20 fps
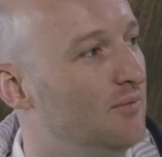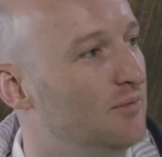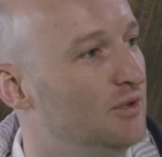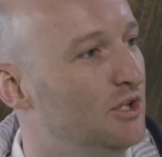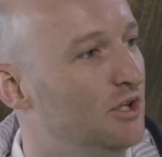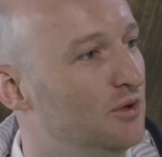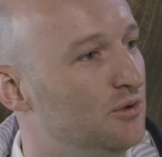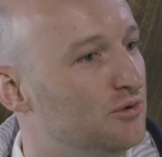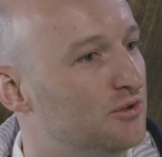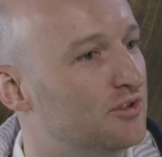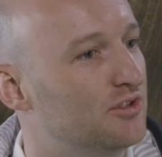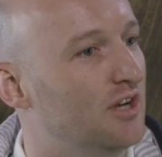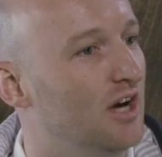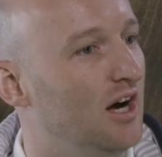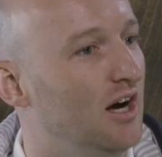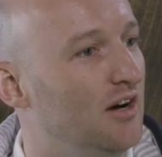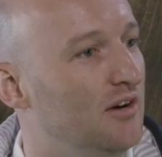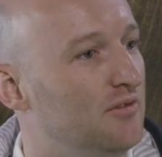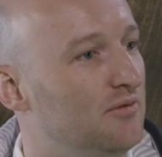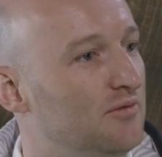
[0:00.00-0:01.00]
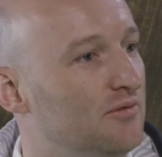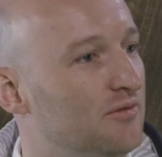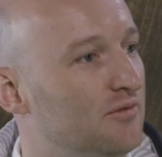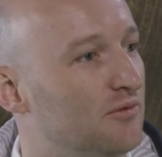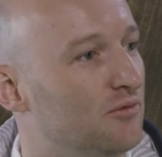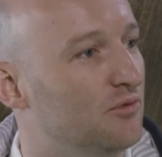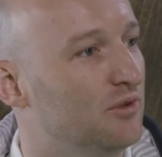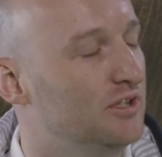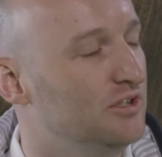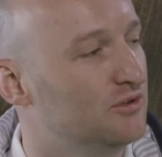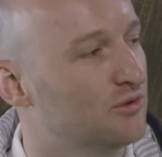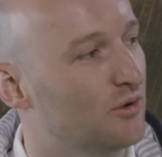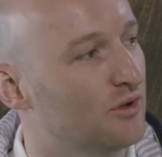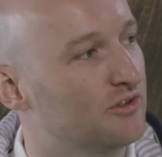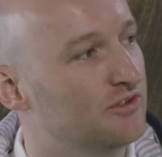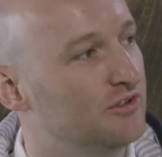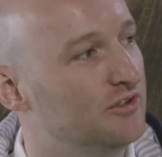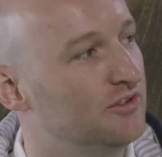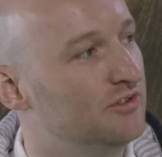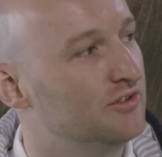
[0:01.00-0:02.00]
use of
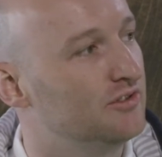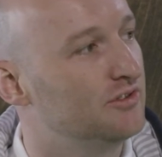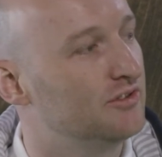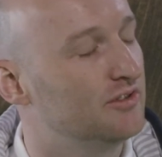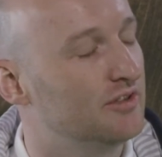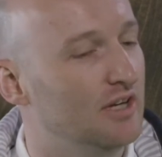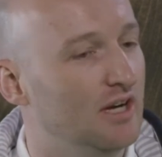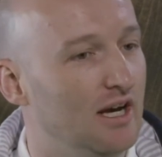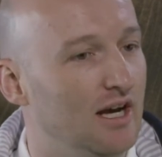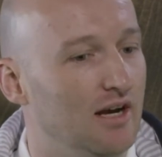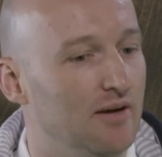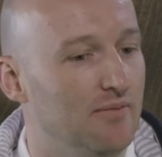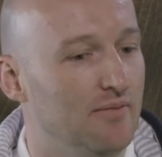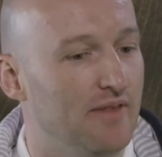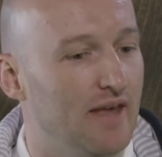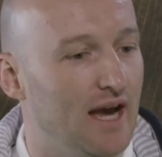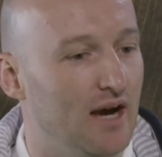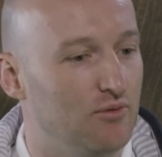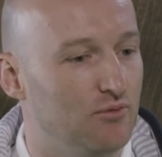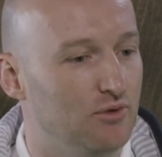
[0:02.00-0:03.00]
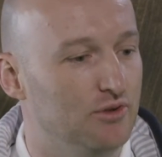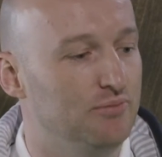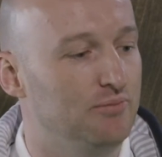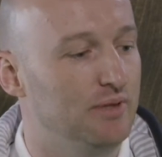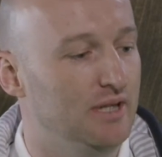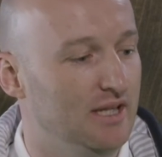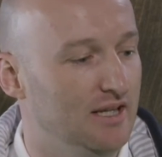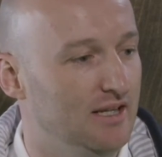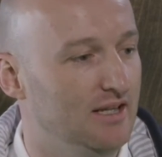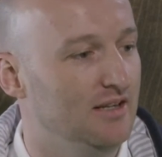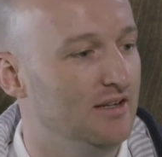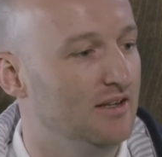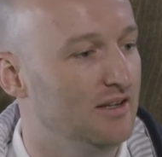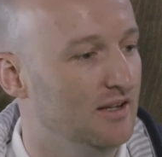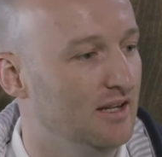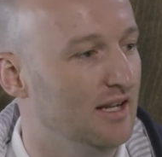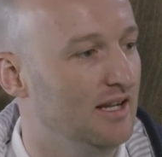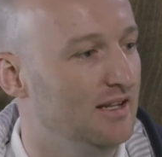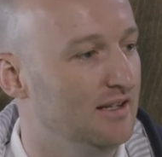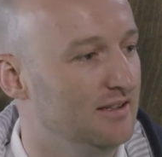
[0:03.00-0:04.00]
resources, that would be
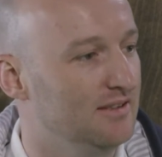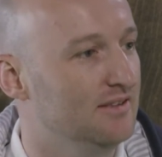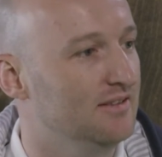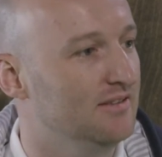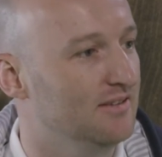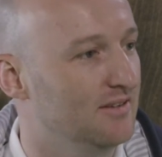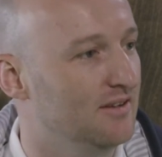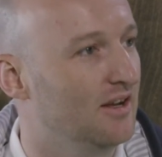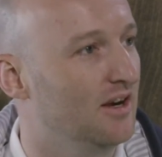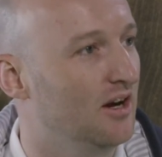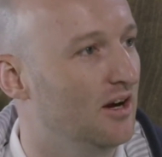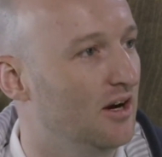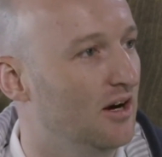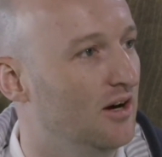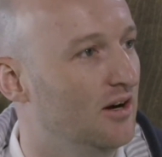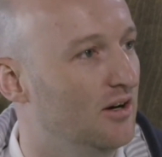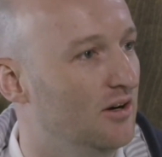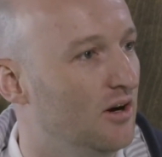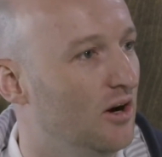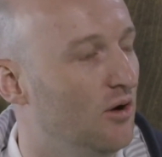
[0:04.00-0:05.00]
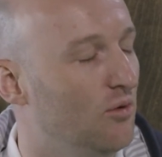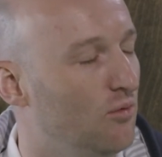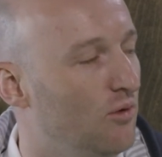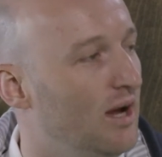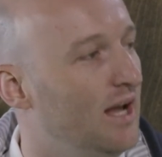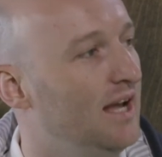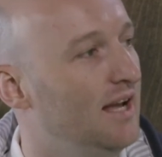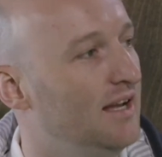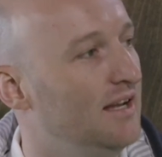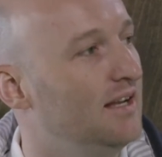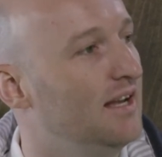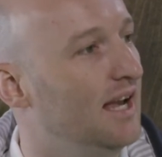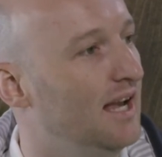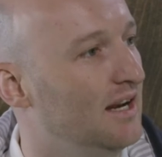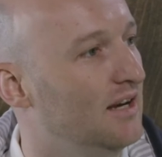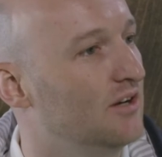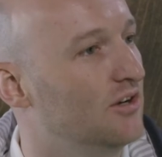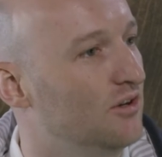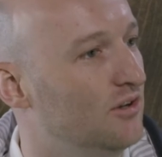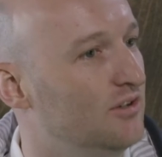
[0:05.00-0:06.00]
in a way
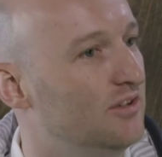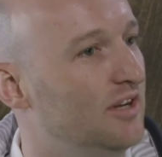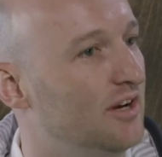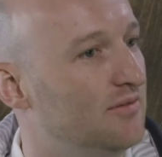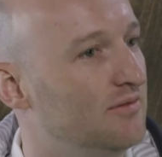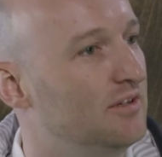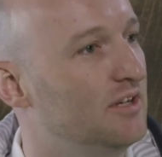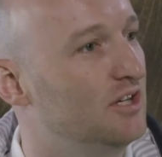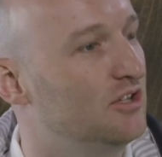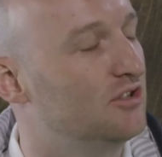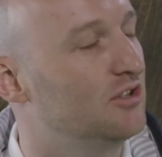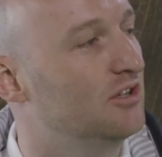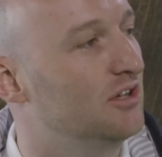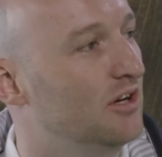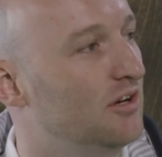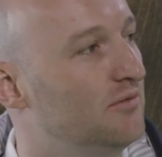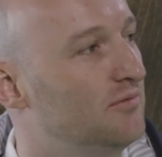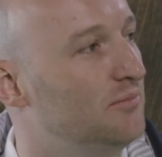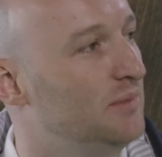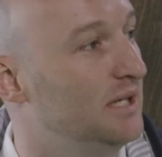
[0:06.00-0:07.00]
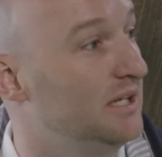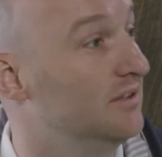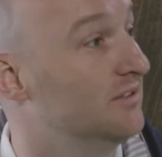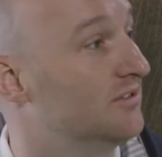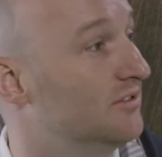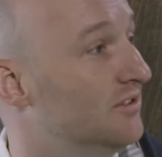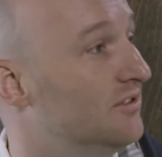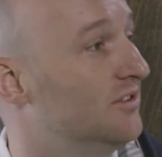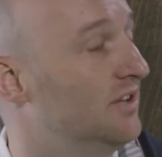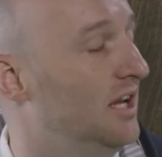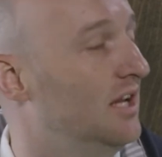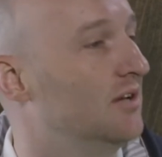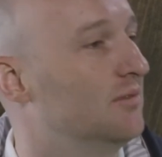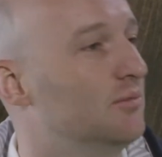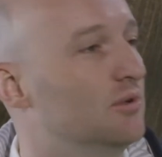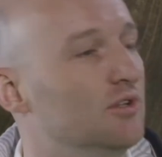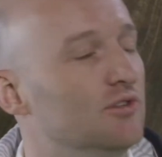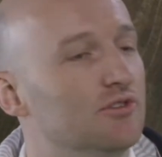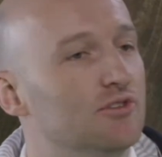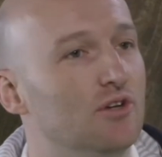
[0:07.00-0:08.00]
and a good definition of being
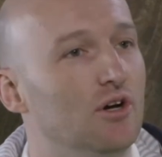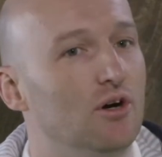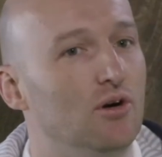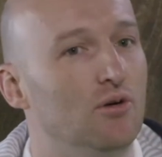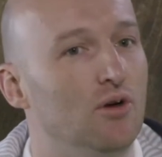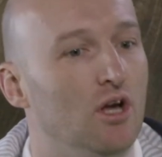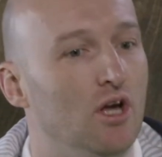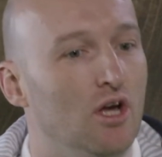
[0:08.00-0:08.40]
sustainable. So